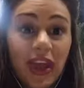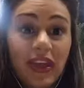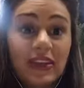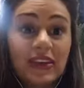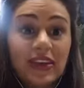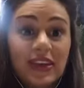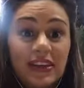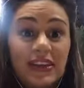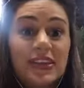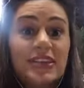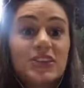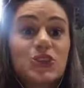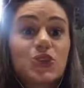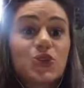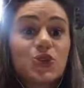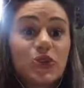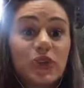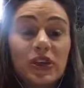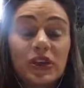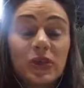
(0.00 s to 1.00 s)
And it is
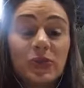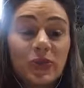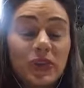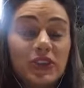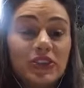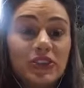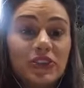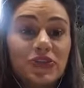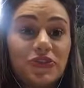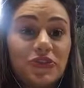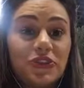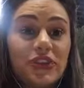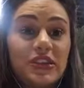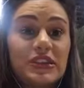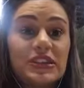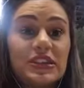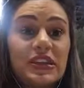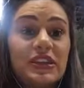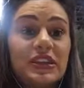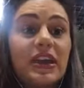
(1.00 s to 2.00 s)
really big
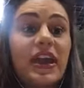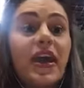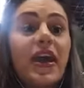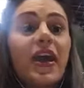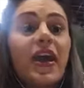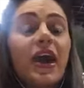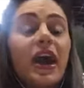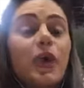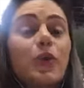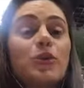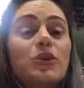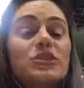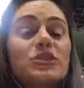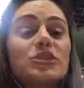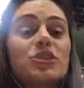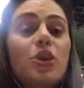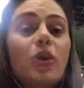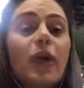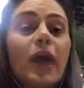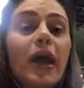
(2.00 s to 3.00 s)
difference, and I was
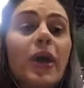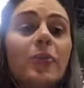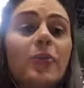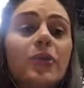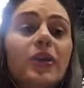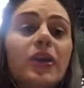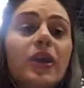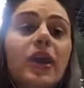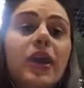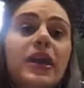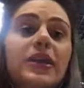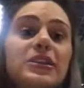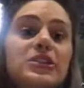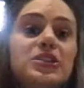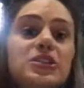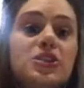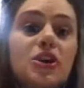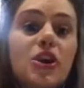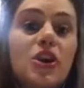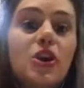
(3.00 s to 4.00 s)
so happy and
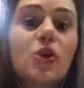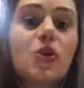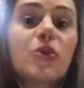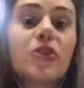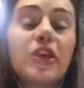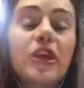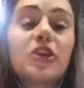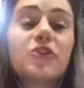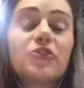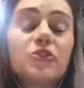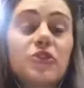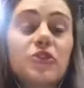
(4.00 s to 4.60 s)
so thankful